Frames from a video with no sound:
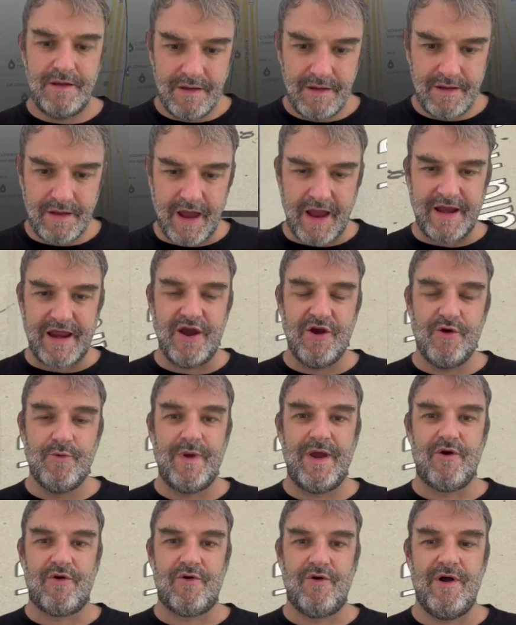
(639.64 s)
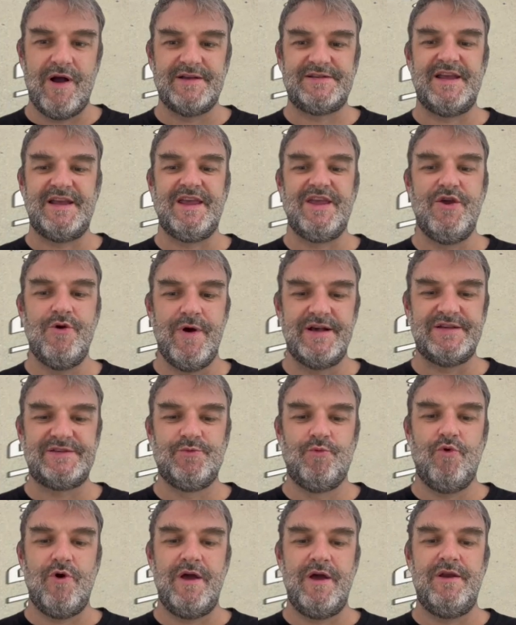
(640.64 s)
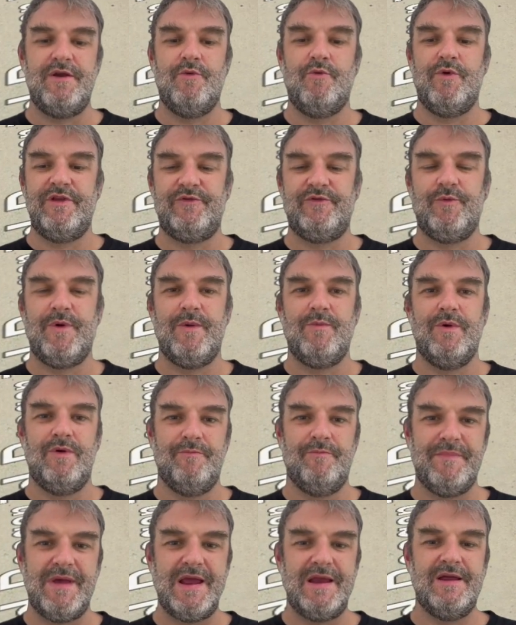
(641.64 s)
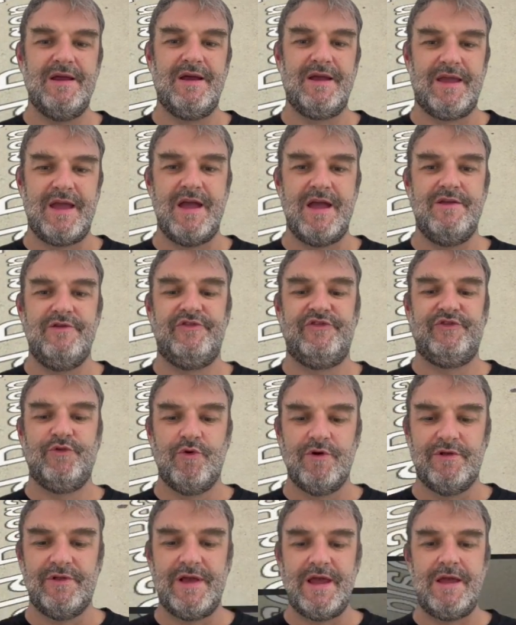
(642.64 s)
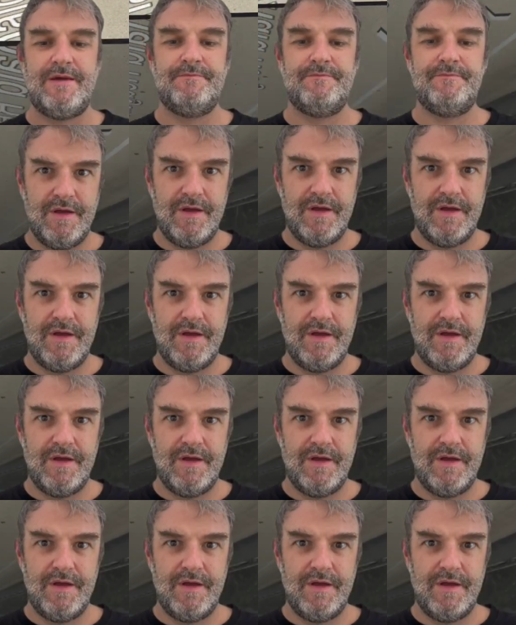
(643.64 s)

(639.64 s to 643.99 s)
And here we are crossing US 1, which we will meet again shortly.